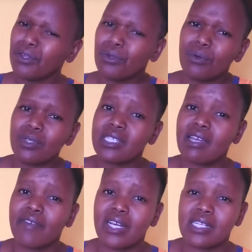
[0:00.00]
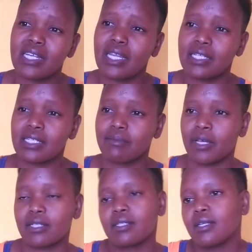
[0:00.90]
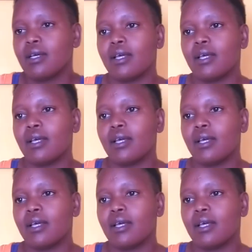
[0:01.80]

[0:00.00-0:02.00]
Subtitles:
You know, just having a trainer just makes